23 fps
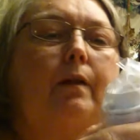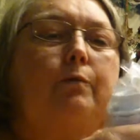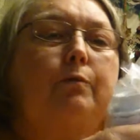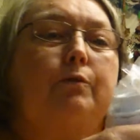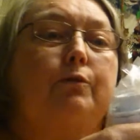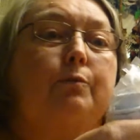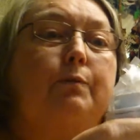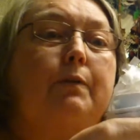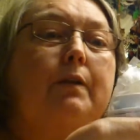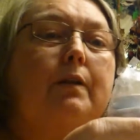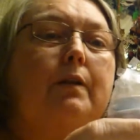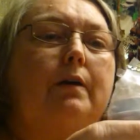
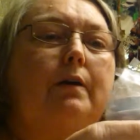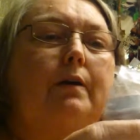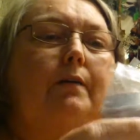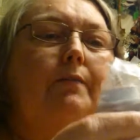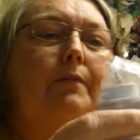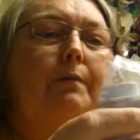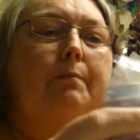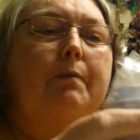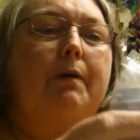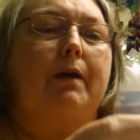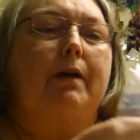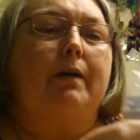which we love
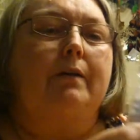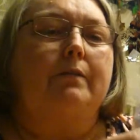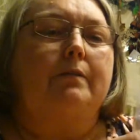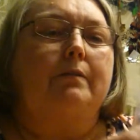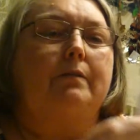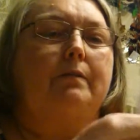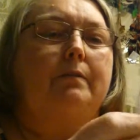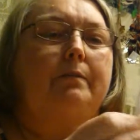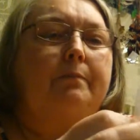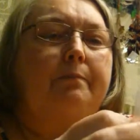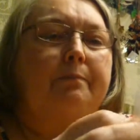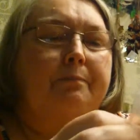the
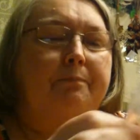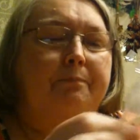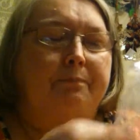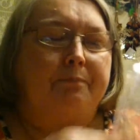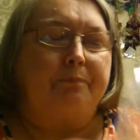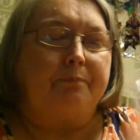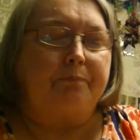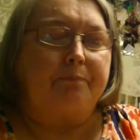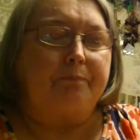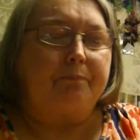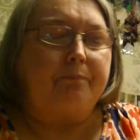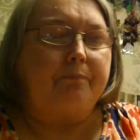base,